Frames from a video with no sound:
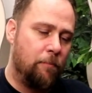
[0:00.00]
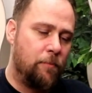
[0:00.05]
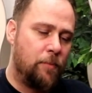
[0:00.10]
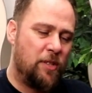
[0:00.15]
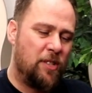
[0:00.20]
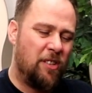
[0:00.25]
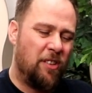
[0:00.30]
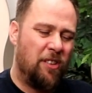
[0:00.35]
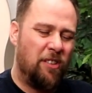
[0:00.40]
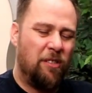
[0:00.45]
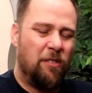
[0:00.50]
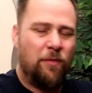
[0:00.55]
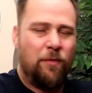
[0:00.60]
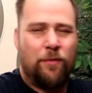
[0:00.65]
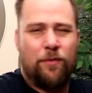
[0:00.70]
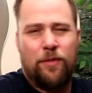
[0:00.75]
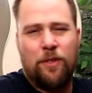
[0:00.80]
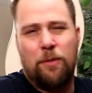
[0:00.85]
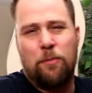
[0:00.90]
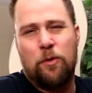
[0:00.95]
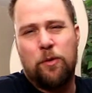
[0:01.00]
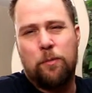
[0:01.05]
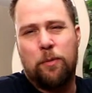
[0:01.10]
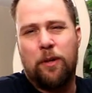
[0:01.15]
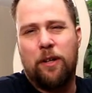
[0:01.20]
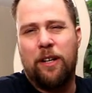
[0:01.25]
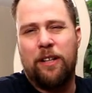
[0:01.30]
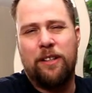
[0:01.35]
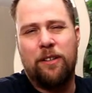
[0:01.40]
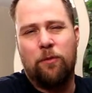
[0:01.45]
So for the most
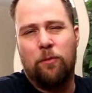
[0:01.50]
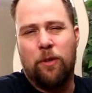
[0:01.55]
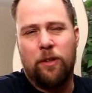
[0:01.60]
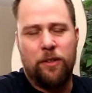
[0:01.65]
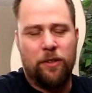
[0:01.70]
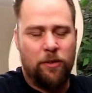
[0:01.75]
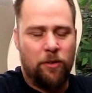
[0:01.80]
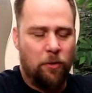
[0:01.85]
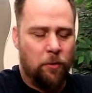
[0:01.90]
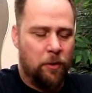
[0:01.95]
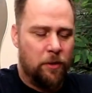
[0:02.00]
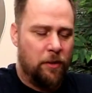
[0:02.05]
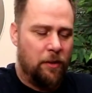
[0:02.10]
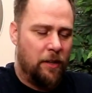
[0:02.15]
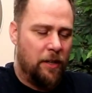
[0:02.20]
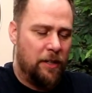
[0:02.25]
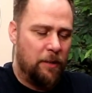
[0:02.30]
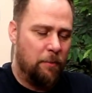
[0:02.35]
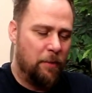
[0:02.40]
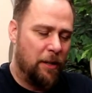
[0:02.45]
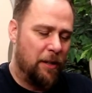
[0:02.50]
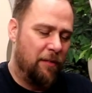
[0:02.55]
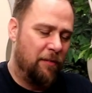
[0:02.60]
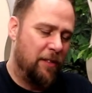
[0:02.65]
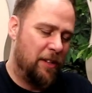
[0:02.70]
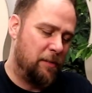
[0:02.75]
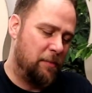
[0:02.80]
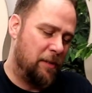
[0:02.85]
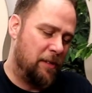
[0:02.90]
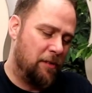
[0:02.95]
part, I didn't want to go into any big
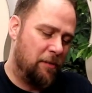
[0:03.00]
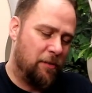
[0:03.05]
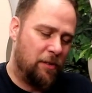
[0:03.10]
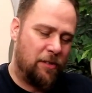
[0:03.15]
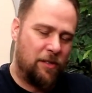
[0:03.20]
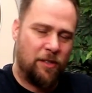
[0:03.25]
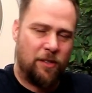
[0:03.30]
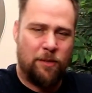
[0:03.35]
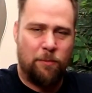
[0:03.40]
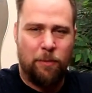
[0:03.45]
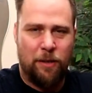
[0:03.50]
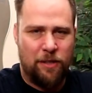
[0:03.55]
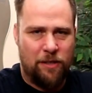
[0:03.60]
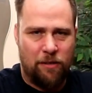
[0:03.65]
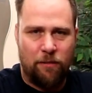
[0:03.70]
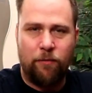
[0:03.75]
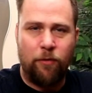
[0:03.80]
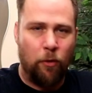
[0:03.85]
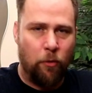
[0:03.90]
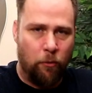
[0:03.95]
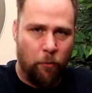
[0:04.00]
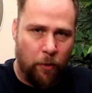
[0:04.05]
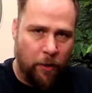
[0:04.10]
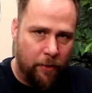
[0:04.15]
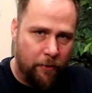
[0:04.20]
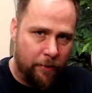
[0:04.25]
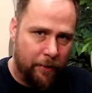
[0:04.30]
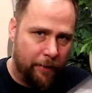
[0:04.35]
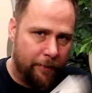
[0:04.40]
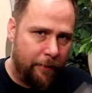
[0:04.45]
investments. It was just a basic phone,
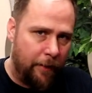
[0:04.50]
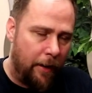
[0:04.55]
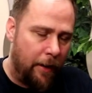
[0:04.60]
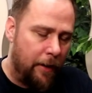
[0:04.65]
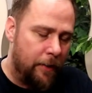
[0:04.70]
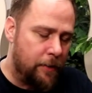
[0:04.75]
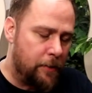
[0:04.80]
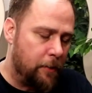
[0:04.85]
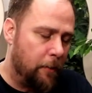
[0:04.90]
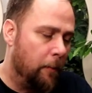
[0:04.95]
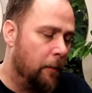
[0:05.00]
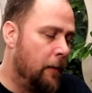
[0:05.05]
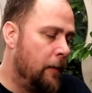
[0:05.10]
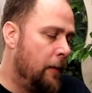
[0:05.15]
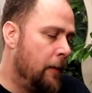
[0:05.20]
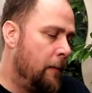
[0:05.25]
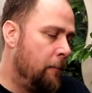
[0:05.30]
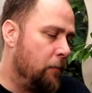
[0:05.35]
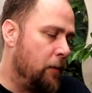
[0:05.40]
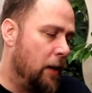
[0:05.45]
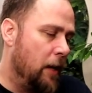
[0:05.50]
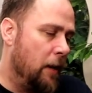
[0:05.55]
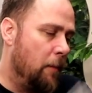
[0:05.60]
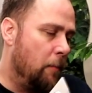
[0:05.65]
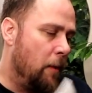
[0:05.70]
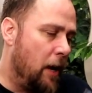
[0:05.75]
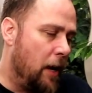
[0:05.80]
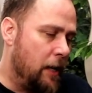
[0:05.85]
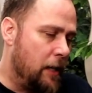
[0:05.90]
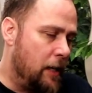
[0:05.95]
whatever like that. So
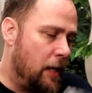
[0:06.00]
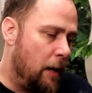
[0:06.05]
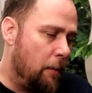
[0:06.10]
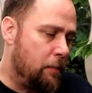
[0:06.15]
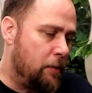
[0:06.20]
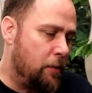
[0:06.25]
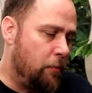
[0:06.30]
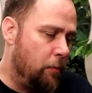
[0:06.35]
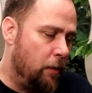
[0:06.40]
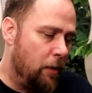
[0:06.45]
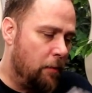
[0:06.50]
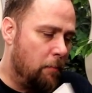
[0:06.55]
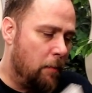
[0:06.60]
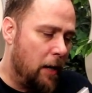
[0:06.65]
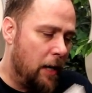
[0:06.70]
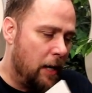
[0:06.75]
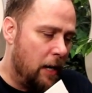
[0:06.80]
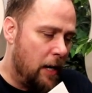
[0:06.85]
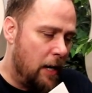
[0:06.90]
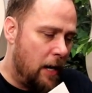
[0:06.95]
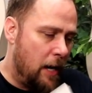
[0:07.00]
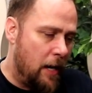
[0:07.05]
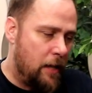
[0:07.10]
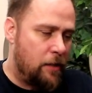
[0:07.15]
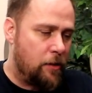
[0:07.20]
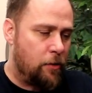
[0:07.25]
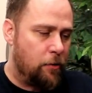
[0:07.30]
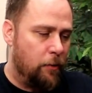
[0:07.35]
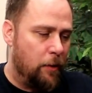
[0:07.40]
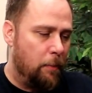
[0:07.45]
I kept with my
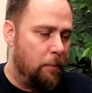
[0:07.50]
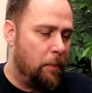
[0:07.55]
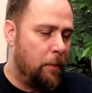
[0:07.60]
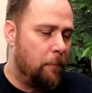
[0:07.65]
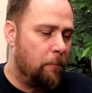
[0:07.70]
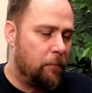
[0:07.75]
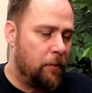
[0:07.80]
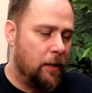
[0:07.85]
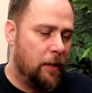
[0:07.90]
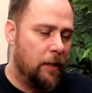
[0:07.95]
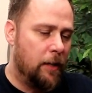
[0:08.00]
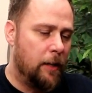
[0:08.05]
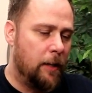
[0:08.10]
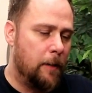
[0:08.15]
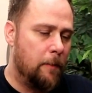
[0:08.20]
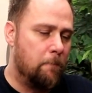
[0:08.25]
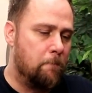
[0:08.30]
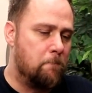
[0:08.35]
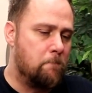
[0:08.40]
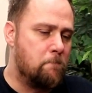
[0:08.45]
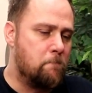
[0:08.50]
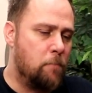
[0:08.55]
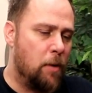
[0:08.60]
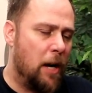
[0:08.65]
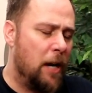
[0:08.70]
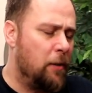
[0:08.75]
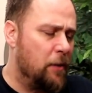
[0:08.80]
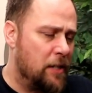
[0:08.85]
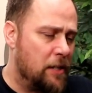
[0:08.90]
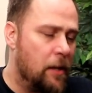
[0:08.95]
X Grip.
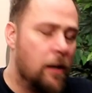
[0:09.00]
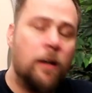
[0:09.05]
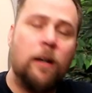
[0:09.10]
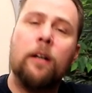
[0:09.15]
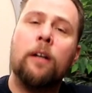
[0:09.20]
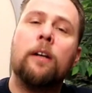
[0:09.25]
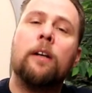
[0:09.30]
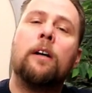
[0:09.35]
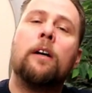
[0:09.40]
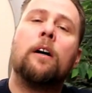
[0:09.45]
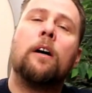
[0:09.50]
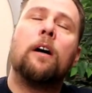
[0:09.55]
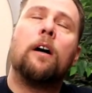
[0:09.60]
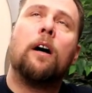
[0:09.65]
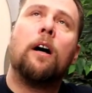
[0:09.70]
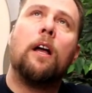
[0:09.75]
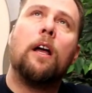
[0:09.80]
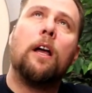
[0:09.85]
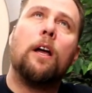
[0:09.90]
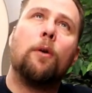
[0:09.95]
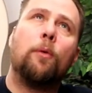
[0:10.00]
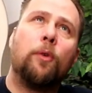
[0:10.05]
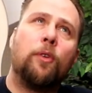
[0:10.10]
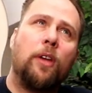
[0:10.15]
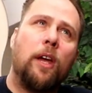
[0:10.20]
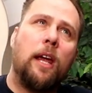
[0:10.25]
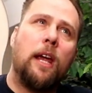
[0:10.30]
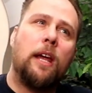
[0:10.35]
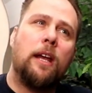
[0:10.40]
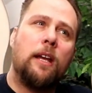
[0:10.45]
But anyways, it
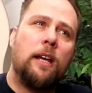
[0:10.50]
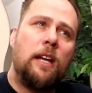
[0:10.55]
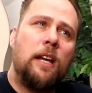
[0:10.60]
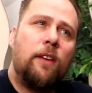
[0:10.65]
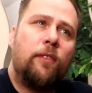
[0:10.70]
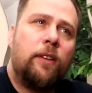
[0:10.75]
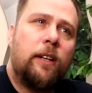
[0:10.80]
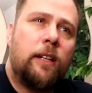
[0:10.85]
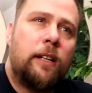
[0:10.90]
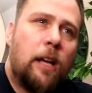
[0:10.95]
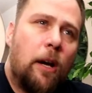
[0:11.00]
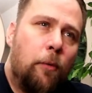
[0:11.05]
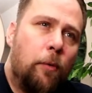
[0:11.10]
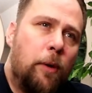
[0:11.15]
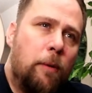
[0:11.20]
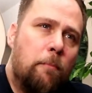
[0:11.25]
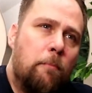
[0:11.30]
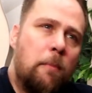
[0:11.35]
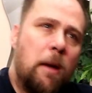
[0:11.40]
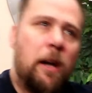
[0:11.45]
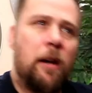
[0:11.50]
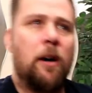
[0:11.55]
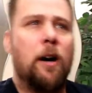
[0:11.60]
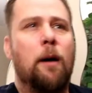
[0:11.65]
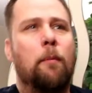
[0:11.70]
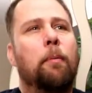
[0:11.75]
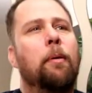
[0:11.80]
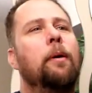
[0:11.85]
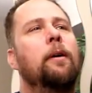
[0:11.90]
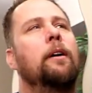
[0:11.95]
was a evening that we met
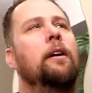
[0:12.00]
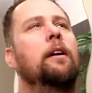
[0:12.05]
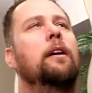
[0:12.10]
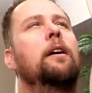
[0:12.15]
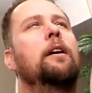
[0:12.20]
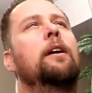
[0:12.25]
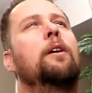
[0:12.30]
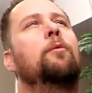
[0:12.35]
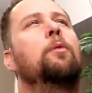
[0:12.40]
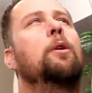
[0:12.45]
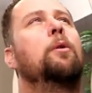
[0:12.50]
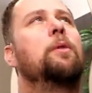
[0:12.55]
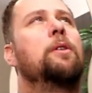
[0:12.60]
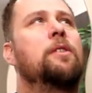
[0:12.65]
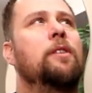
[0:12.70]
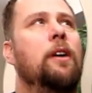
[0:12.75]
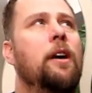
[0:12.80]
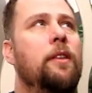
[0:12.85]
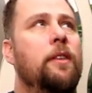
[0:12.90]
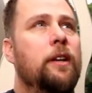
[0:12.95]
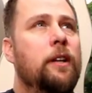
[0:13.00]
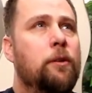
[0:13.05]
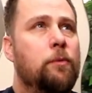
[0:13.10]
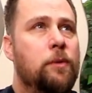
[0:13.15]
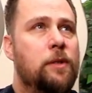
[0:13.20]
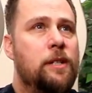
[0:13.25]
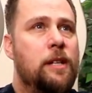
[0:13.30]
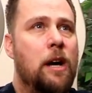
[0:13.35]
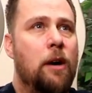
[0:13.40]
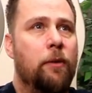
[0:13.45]
up. Where was it? I think it
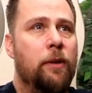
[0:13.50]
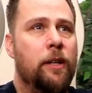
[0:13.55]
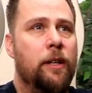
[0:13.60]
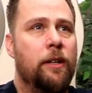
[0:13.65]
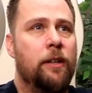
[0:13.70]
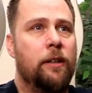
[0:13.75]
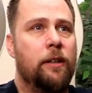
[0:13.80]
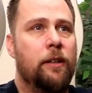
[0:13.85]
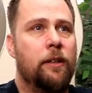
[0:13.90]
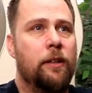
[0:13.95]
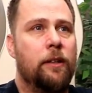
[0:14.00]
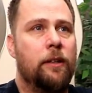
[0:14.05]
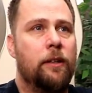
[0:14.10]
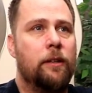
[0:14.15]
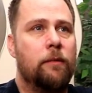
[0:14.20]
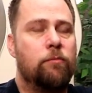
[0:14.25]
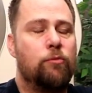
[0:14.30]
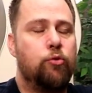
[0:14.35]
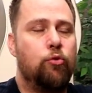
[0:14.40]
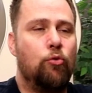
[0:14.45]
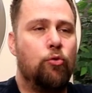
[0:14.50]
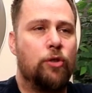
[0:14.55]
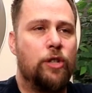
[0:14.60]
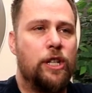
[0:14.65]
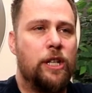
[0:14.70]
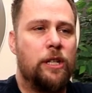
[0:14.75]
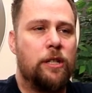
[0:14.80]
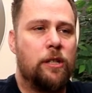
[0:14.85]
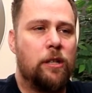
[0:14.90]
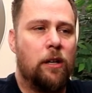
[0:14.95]
was down in,
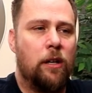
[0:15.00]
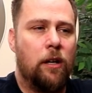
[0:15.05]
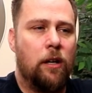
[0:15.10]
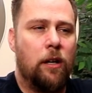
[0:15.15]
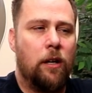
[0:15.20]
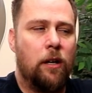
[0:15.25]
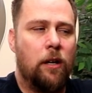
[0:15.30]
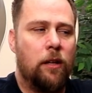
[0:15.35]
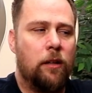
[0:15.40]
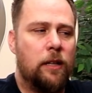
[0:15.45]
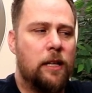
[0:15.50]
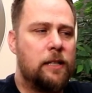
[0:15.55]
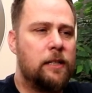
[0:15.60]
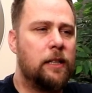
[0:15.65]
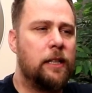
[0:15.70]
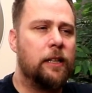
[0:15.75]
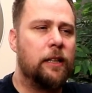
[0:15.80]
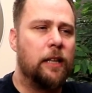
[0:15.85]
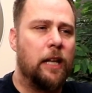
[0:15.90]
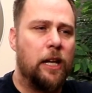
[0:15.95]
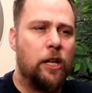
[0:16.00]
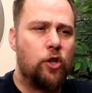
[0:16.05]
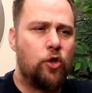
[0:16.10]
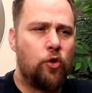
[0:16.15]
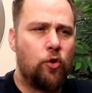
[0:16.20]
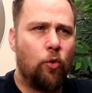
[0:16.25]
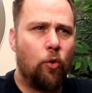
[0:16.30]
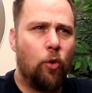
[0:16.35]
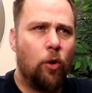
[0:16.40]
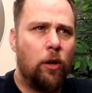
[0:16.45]
Leslie and
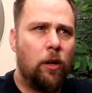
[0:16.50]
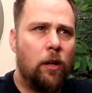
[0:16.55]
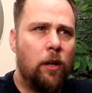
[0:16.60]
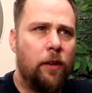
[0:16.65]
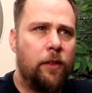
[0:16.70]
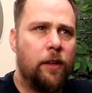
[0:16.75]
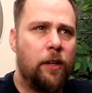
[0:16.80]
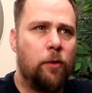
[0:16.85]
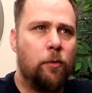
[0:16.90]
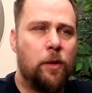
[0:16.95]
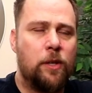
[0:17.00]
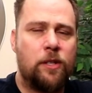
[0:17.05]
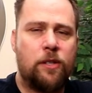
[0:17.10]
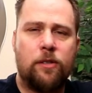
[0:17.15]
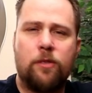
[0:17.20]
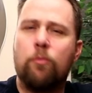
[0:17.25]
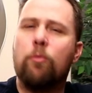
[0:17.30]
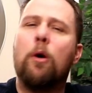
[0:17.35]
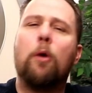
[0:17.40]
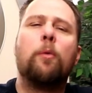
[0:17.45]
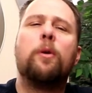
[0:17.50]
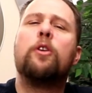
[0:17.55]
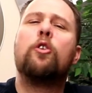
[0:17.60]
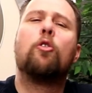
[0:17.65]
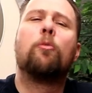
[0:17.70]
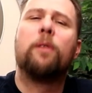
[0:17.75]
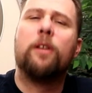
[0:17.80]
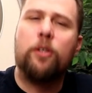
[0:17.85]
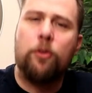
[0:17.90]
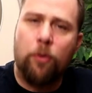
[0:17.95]
Lakeshore. I think it was where we
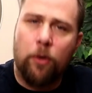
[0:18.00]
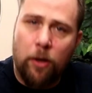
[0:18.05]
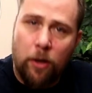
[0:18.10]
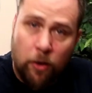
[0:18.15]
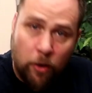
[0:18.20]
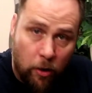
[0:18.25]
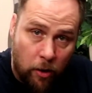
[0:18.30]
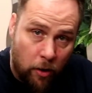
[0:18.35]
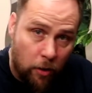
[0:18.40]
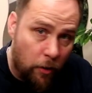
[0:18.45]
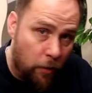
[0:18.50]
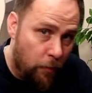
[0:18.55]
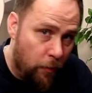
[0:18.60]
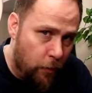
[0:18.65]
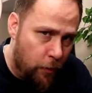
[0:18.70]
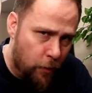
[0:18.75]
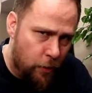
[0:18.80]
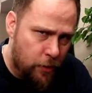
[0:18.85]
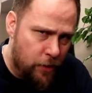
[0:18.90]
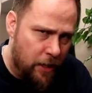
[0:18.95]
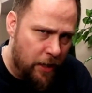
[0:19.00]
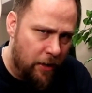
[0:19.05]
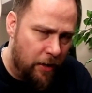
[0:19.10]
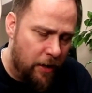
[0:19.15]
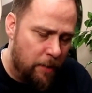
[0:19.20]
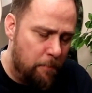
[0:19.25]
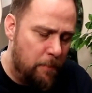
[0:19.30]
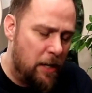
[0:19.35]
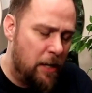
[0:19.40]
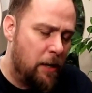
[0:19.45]
normally do our Thursday
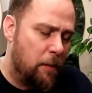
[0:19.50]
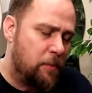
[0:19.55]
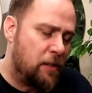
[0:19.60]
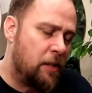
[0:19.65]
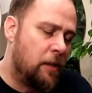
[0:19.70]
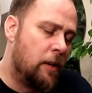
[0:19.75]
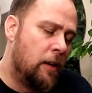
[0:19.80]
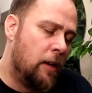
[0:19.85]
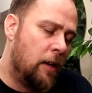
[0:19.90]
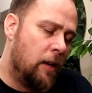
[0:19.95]
night meetups.